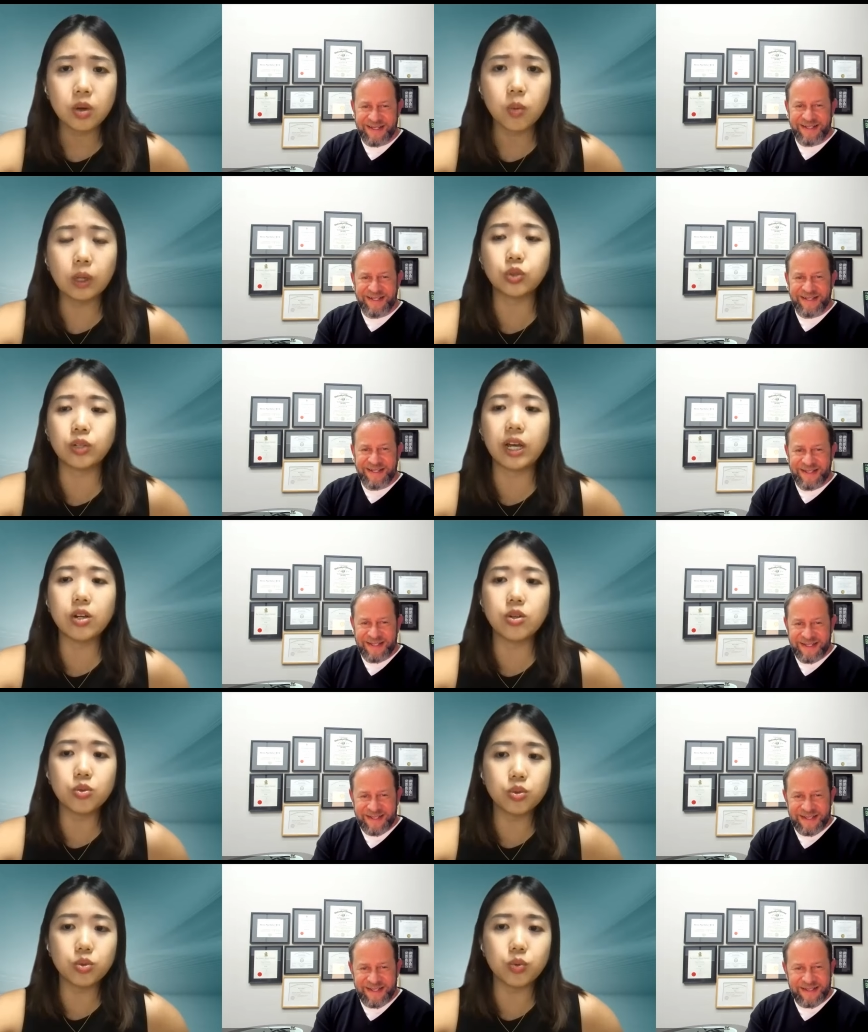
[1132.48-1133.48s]
Speaker 1: What should I
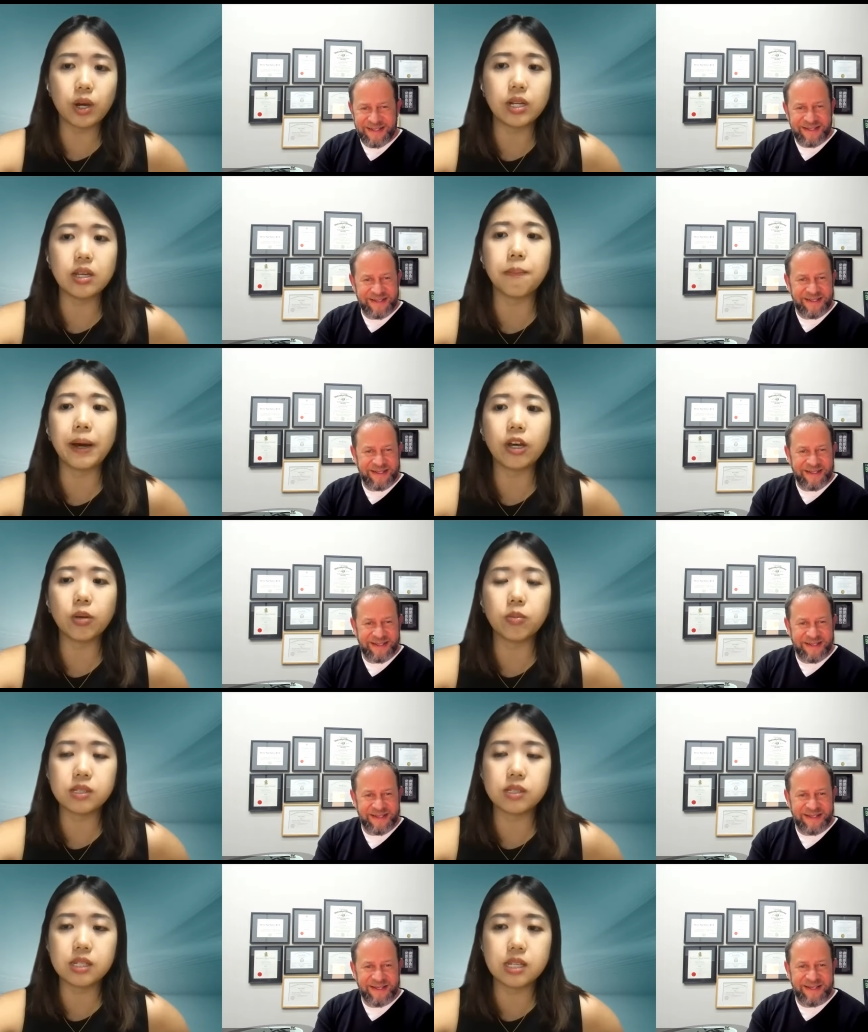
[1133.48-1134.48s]
do? Do I need a
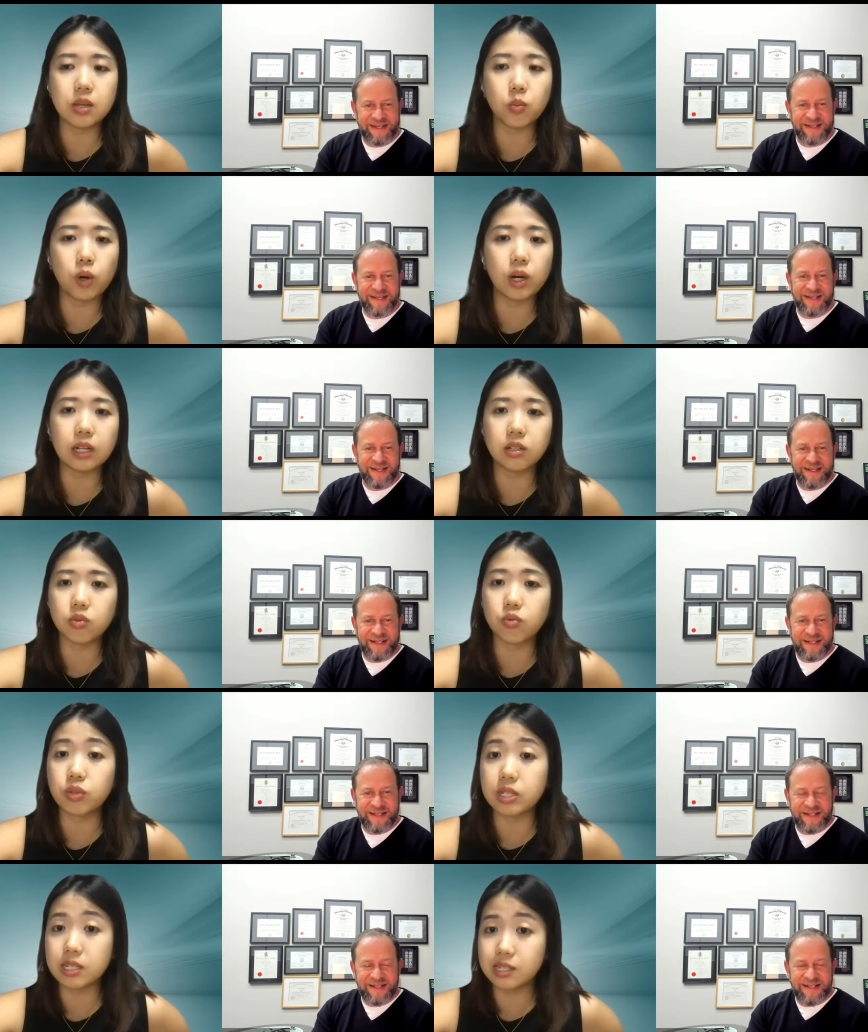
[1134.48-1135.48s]
biopsy, and what are the
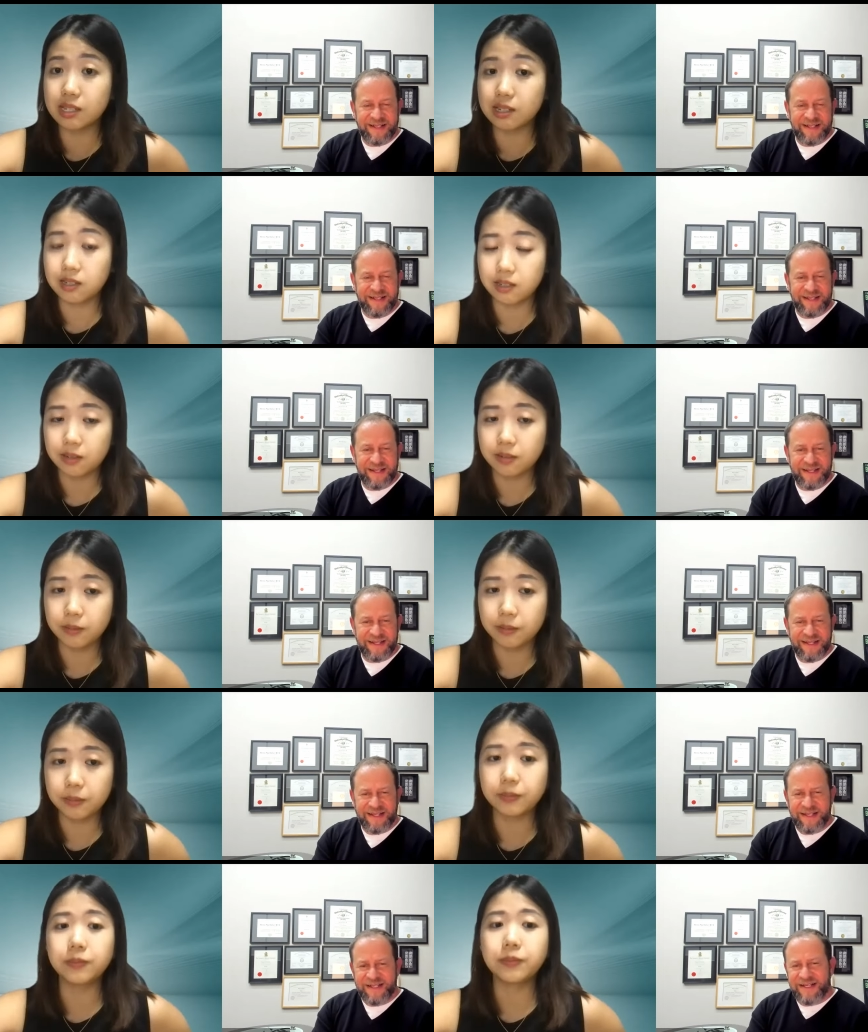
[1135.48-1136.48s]
risks?
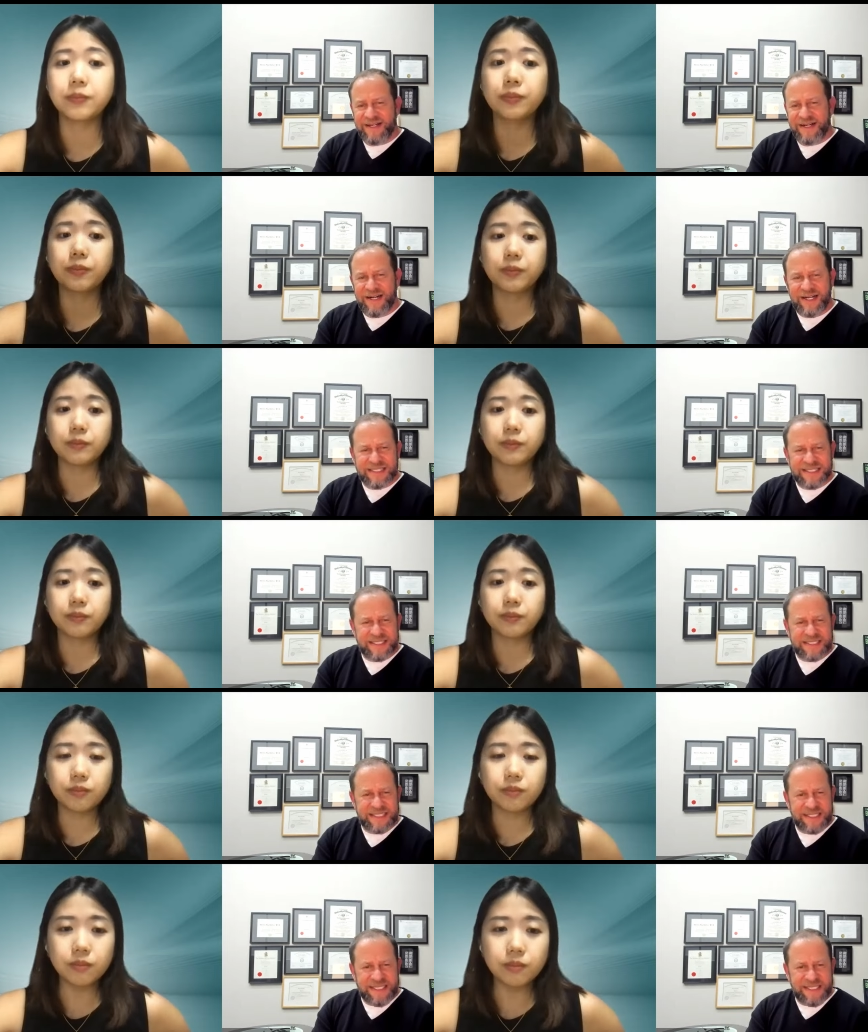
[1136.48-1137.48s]
Speaker 2: A C.
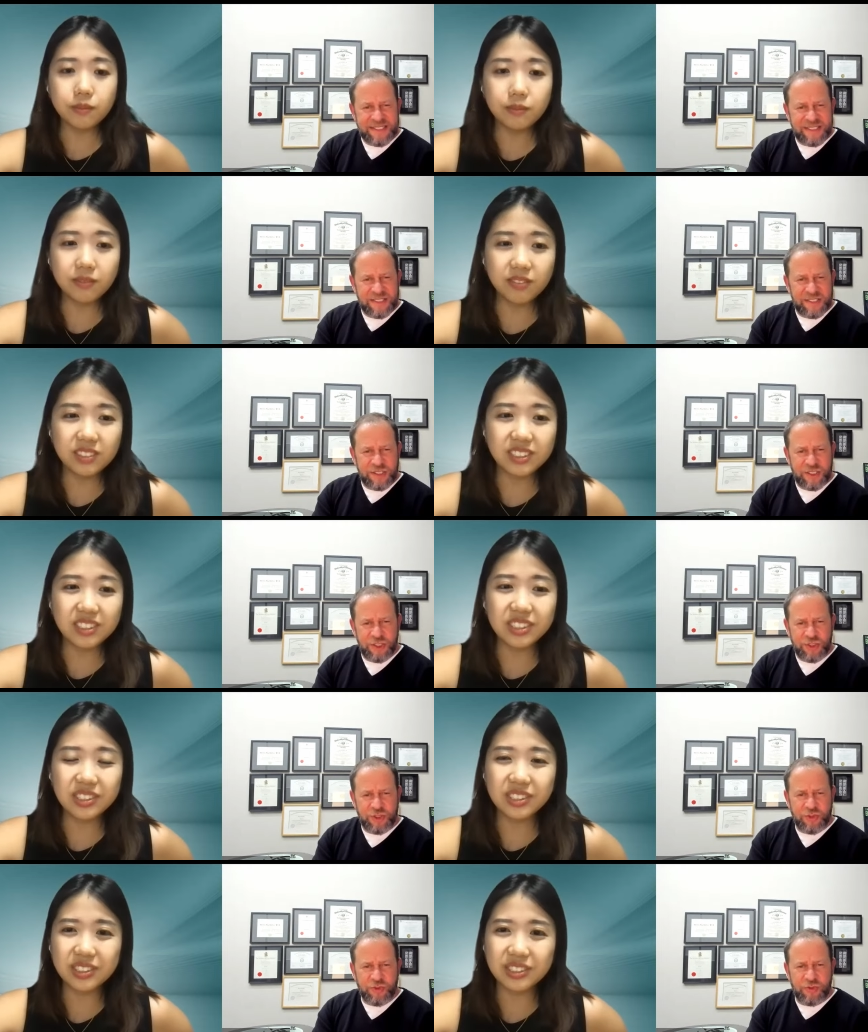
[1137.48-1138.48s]

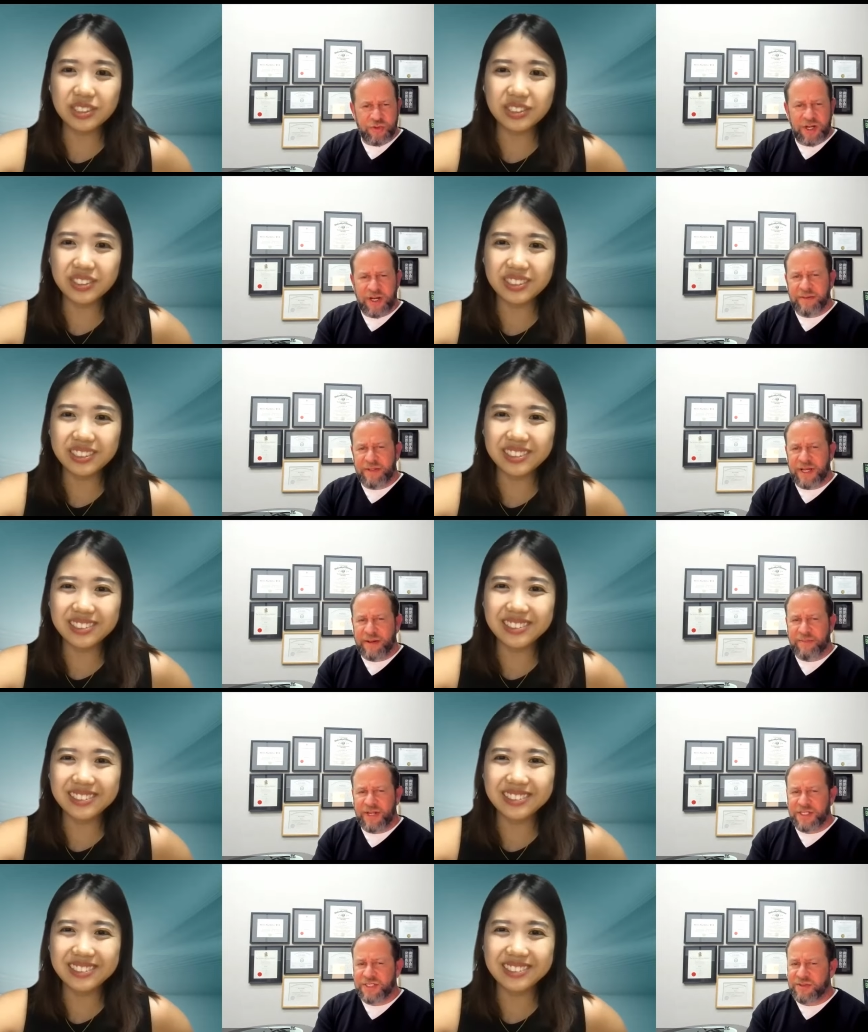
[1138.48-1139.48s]
Two, I, I'm
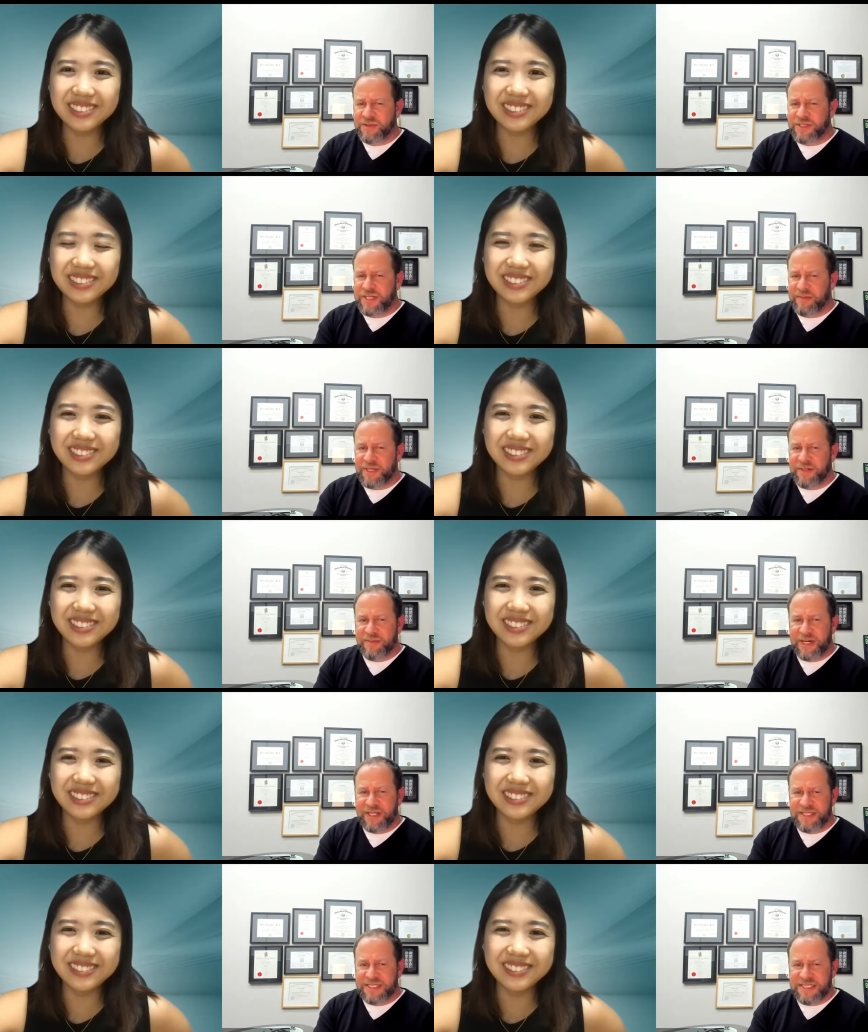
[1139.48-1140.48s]
not sure what they mean by
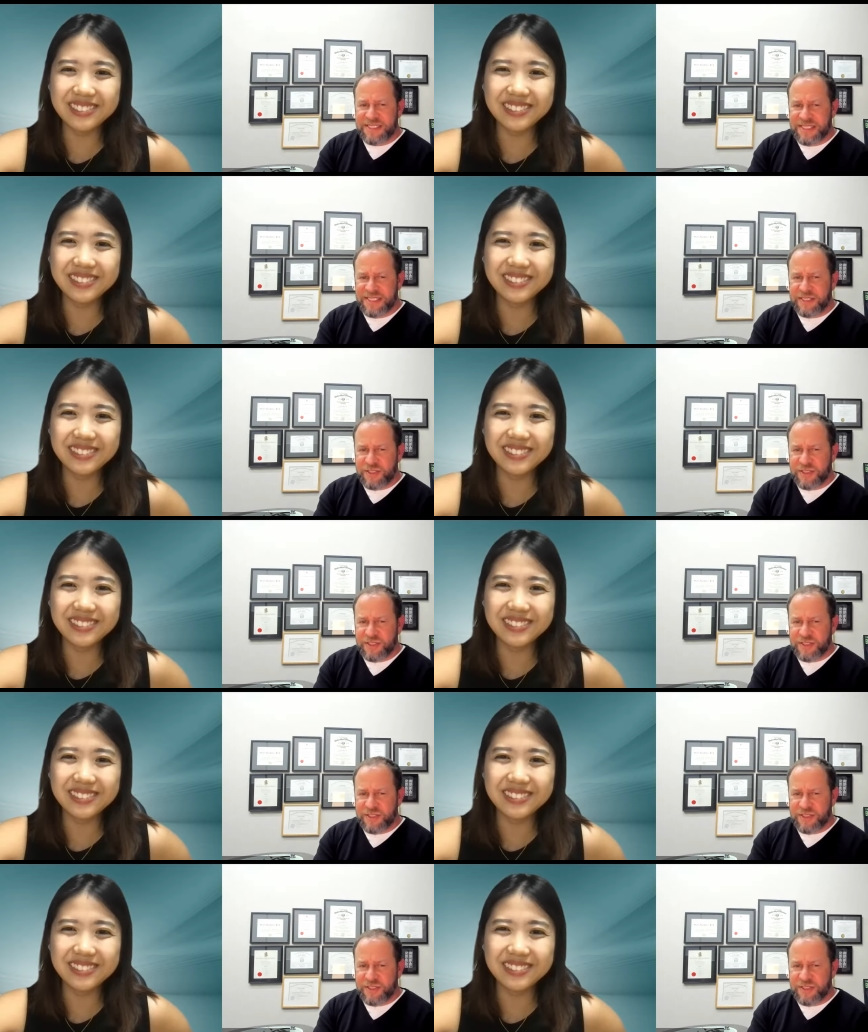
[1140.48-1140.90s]
the C